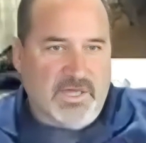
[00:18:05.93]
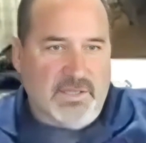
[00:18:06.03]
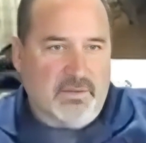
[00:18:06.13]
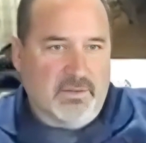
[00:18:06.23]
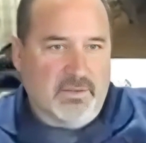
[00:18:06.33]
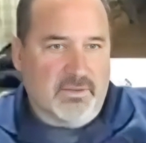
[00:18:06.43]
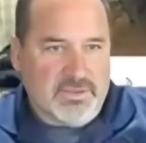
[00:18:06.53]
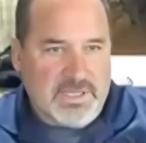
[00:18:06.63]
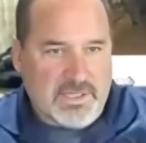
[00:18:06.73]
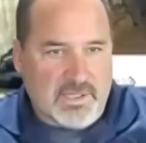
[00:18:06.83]
and you've
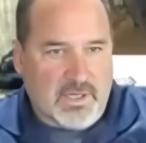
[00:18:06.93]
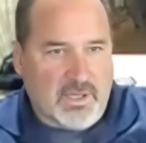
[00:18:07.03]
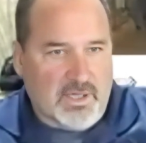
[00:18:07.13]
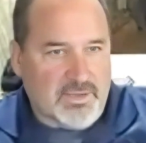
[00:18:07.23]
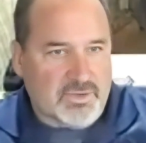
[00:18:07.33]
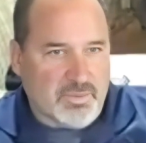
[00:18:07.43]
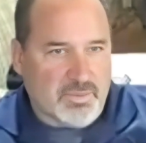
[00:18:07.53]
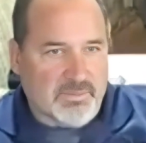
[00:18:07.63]
got 110 on,